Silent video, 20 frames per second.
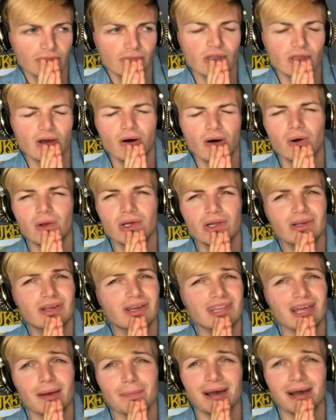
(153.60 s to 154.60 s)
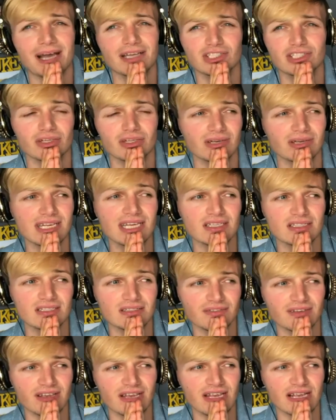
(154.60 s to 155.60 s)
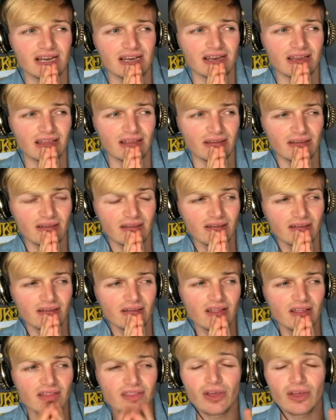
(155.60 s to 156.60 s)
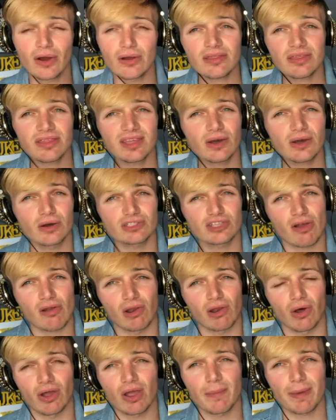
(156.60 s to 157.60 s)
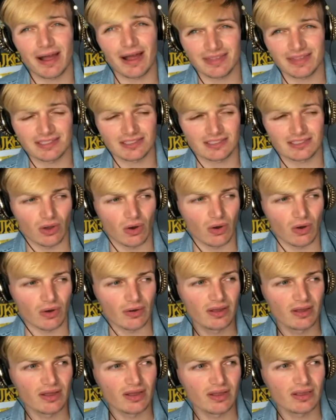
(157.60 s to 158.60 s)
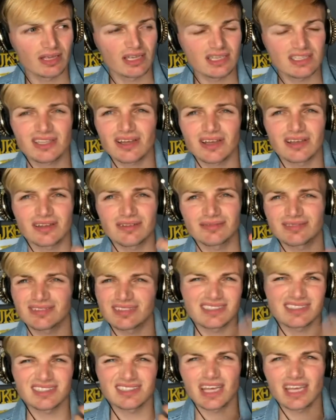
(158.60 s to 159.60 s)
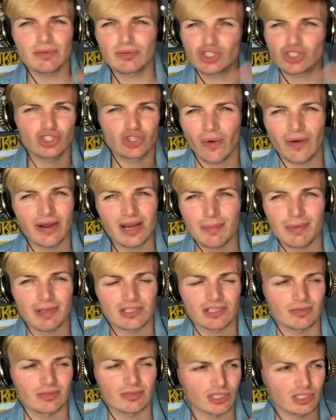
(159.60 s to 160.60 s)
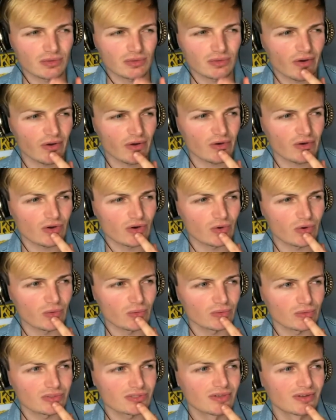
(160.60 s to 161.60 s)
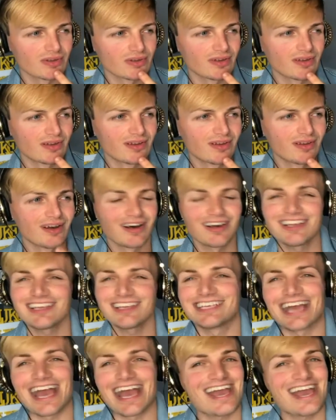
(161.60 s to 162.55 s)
Oh, look at that passion. He is feeling it. The only thing I don't like about this song is that it was trying a bit too much with the vocals. Yes!